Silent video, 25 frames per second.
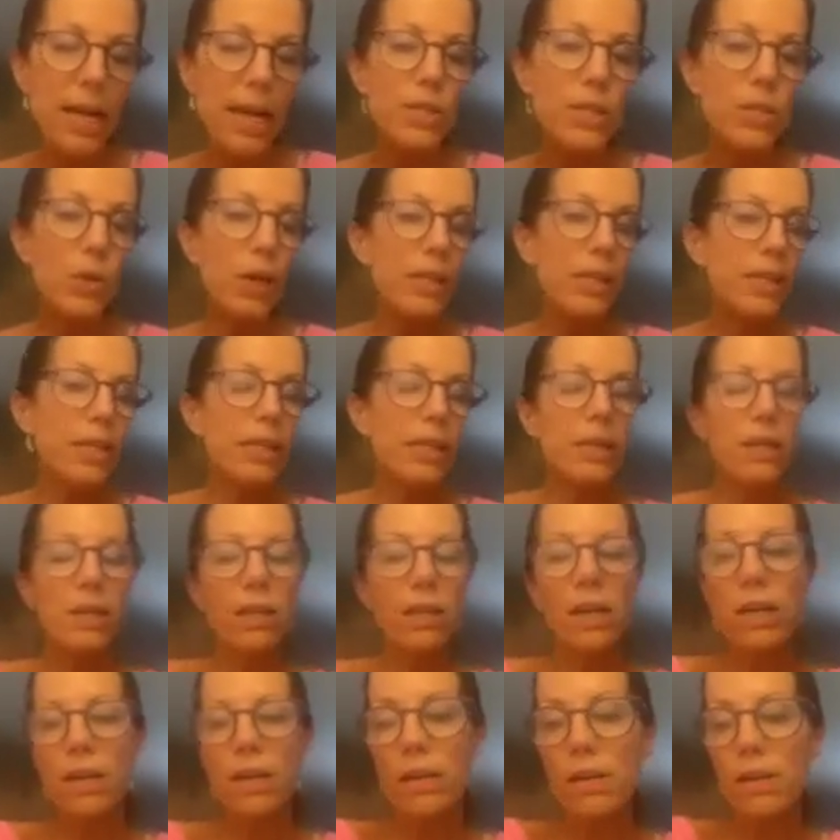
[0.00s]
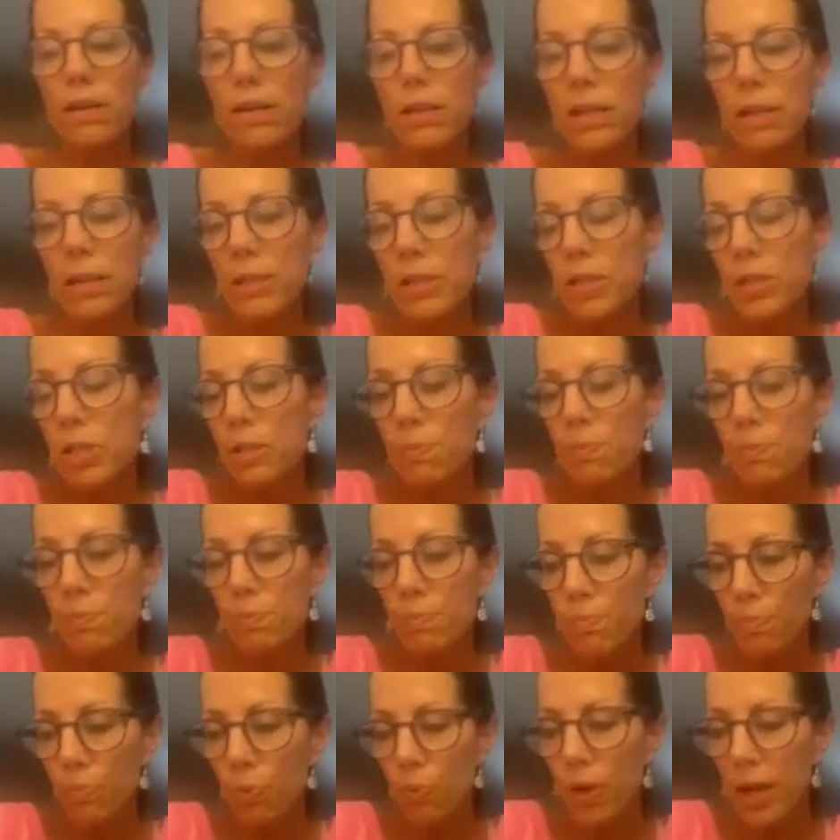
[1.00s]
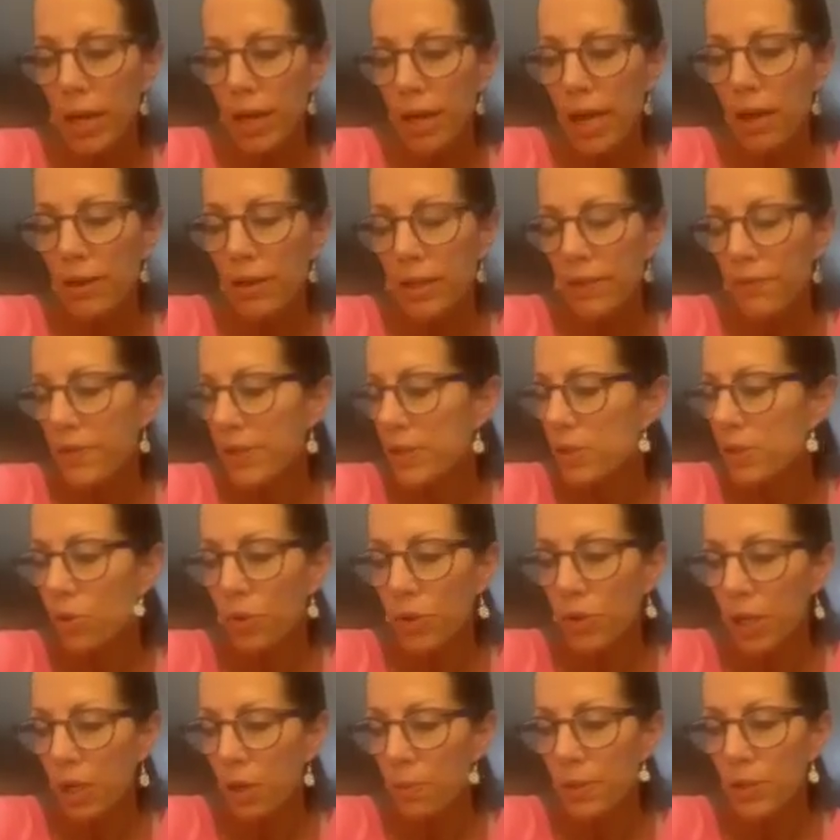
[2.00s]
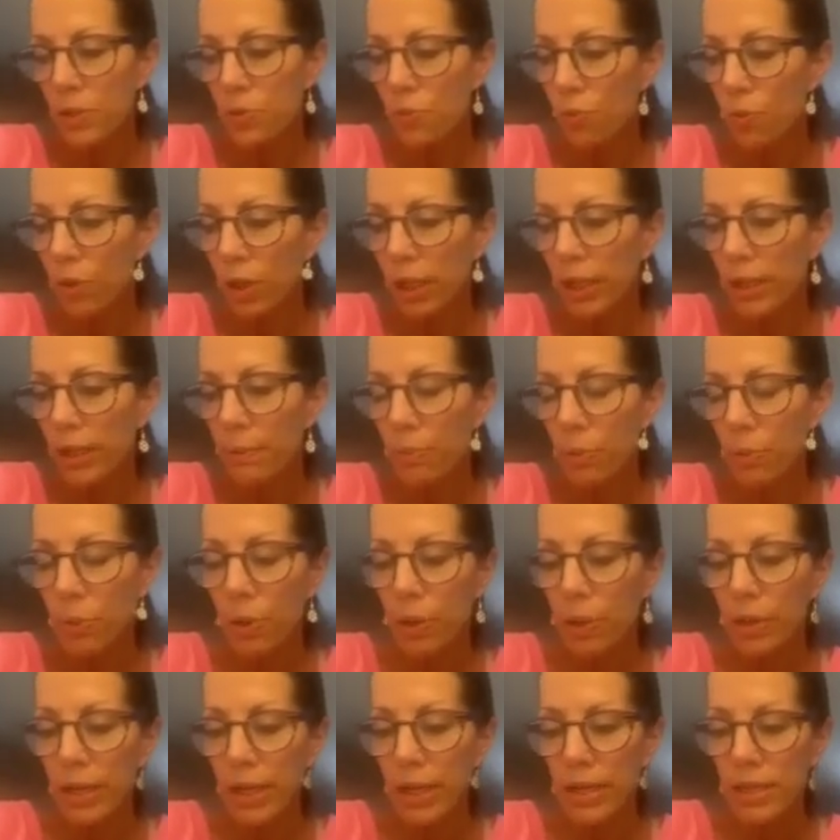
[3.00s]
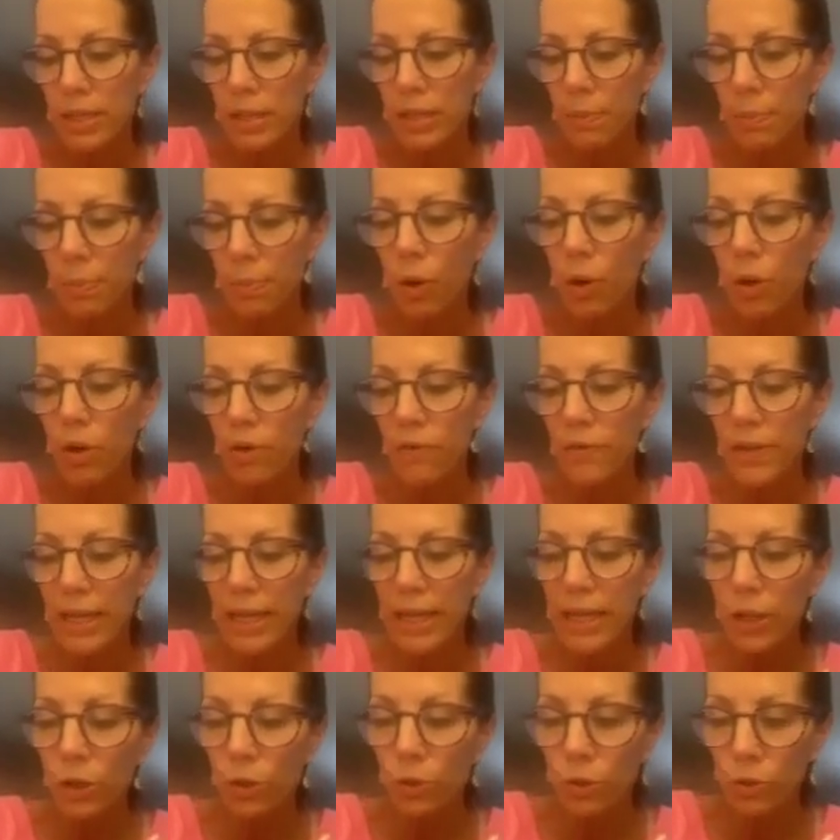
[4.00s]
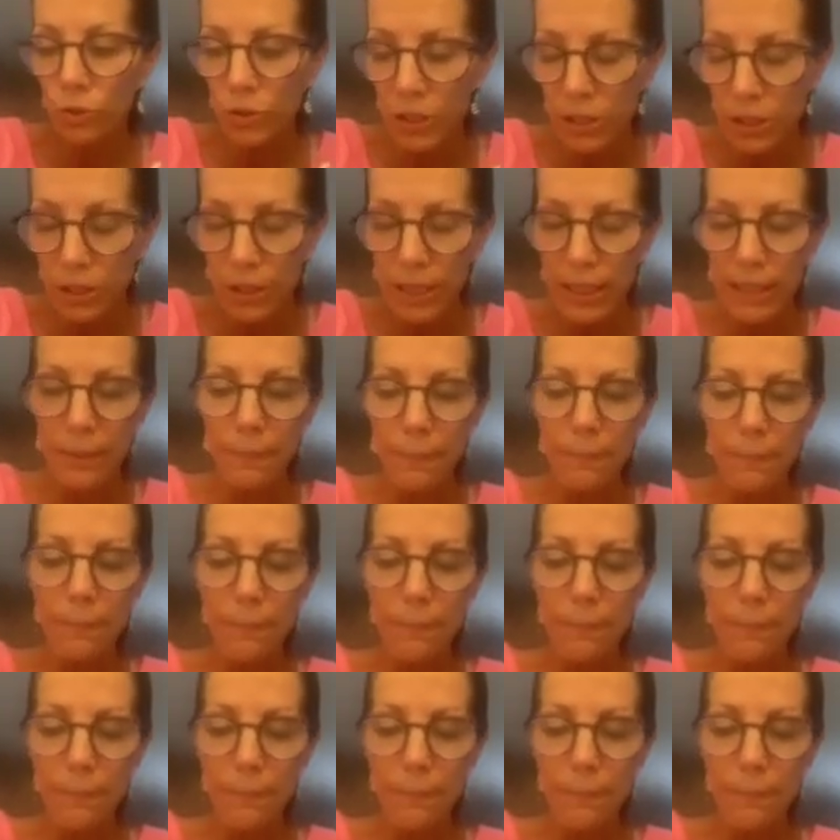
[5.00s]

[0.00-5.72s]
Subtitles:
And so I think, let me just point out that physical therapy is really important as a part of the integral chain.